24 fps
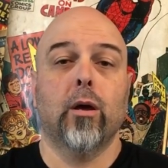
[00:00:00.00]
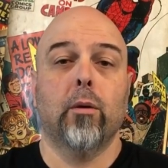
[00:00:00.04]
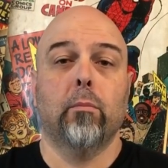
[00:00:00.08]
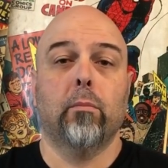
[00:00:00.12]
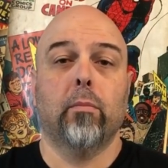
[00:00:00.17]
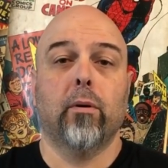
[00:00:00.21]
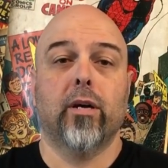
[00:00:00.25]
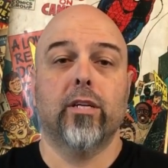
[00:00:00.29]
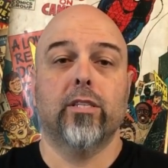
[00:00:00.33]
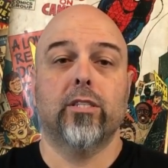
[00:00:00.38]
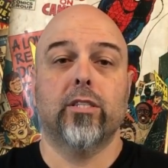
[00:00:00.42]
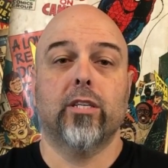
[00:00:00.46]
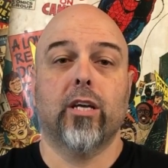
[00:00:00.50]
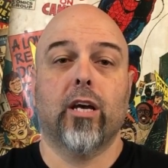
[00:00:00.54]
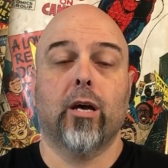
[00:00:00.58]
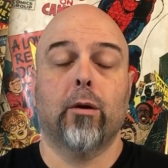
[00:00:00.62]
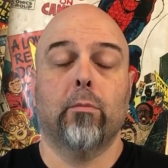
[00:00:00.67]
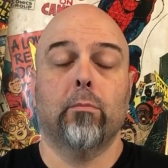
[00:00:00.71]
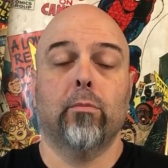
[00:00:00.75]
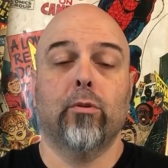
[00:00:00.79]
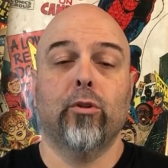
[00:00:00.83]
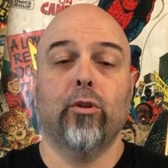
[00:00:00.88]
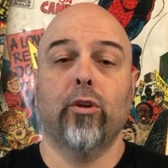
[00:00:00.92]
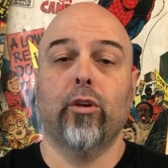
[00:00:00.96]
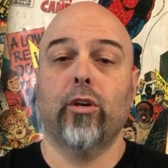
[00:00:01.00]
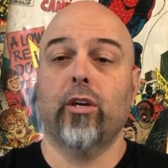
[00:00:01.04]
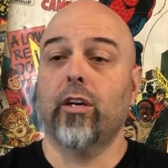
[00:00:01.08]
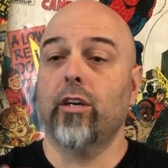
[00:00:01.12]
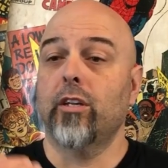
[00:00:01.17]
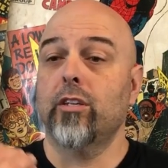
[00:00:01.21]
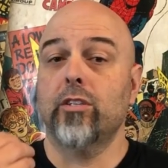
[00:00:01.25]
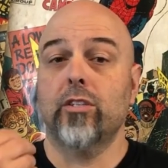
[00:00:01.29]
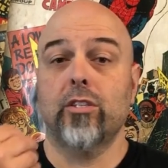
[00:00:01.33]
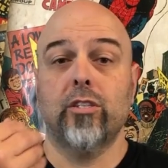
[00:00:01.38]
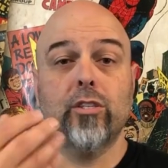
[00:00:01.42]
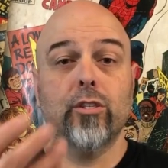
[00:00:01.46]
but you
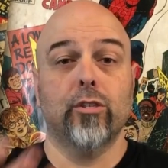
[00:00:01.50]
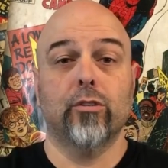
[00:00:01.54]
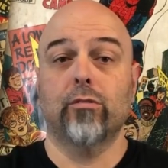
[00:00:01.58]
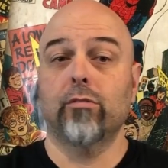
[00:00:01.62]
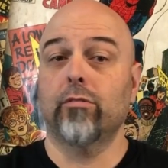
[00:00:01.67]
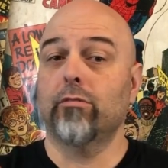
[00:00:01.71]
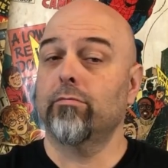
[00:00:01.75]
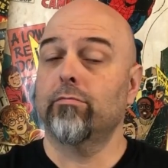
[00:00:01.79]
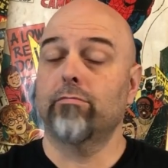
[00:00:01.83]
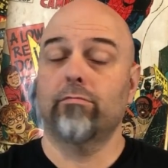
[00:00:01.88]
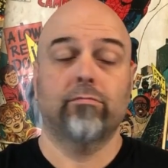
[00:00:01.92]
can still.